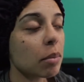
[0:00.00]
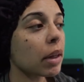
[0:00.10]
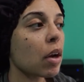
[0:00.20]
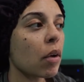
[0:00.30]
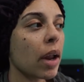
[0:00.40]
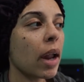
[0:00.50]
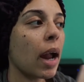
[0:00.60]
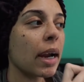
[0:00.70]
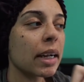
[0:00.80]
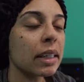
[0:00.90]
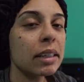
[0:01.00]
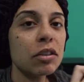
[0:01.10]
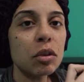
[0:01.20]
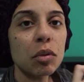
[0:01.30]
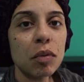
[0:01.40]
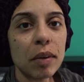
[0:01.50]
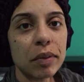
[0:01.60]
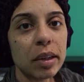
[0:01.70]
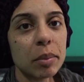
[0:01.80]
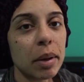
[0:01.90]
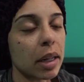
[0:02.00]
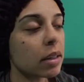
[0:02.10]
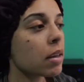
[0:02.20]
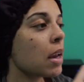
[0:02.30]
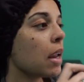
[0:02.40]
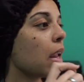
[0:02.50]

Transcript: I'm like, okay, I can at least do 15 minutes.